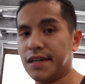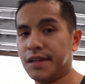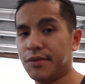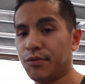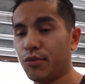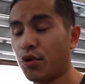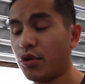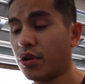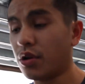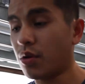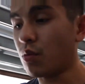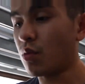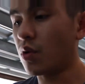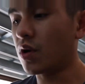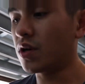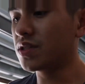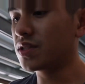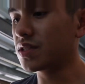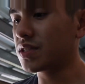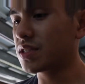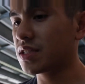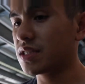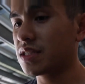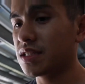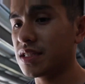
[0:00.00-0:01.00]
Rode it
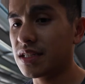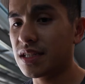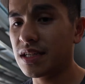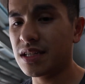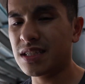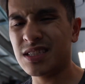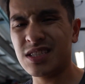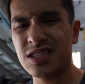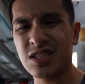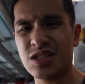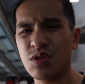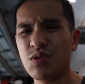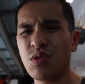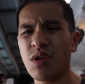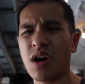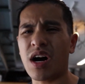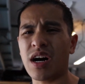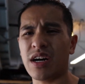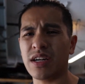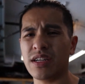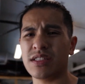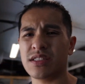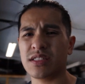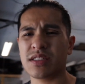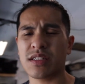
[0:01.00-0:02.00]
once. It's too
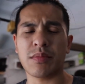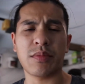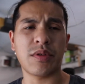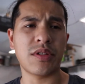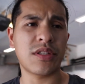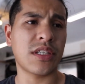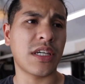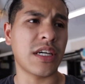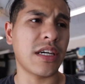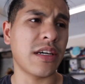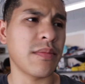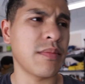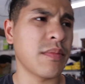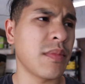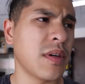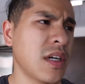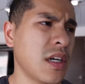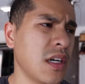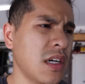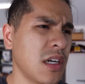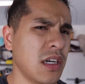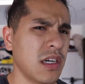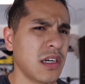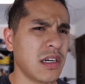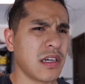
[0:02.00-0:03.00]
hot in summertime.
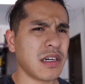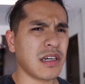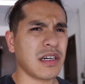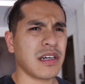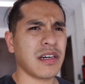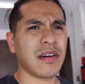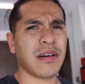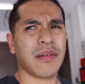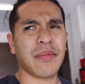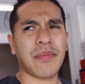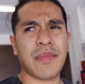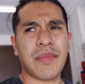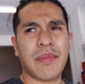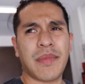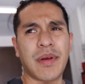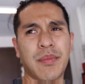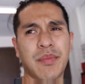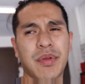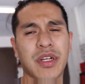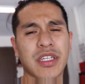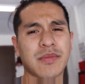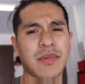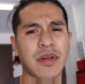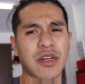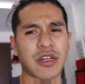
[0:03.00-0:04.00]

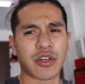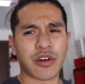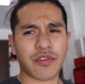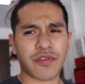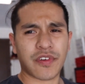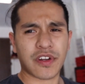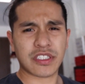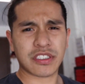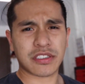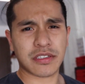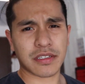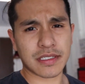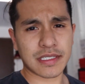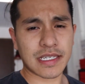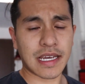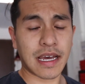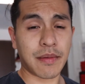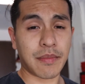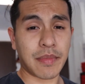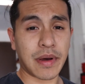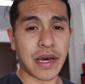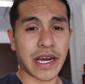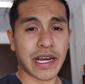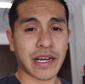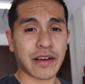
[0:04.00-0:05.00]
Plus my girlfriend just
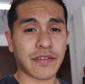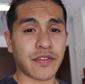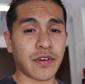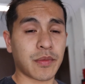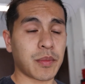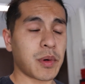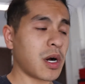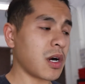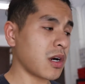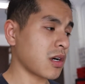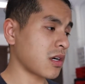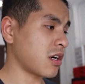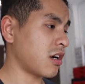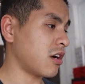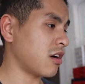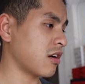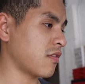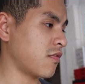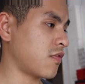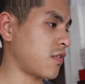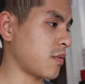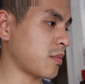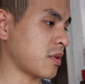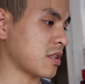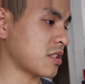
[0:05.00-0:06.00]
got back from Hong Kong
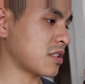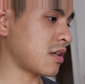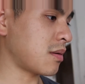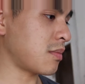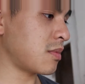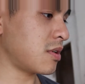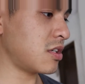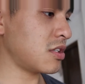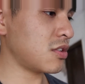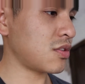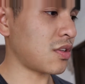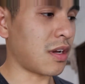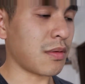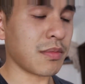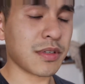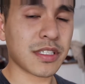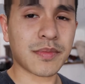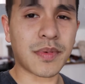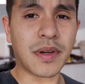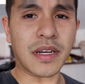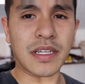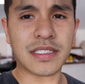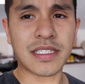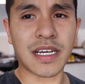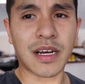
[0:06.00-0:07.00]
from the summer, so I've been
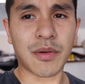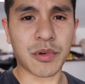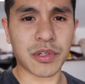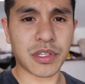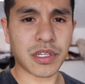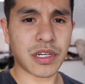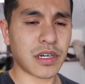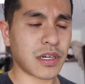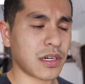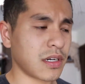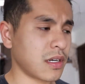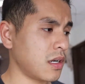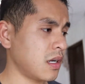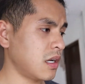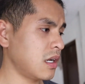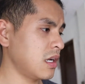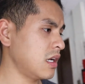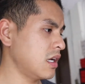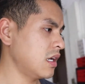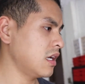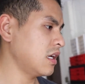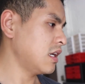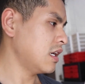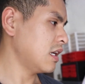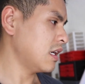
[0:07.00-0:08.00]
spending time with her.
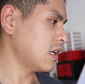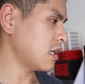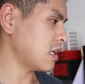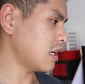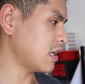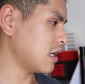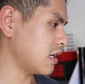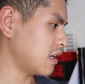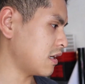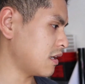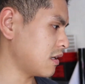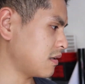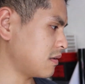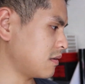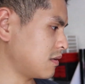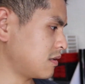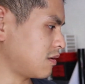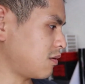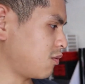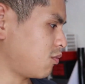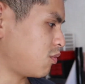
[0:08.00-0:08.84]
The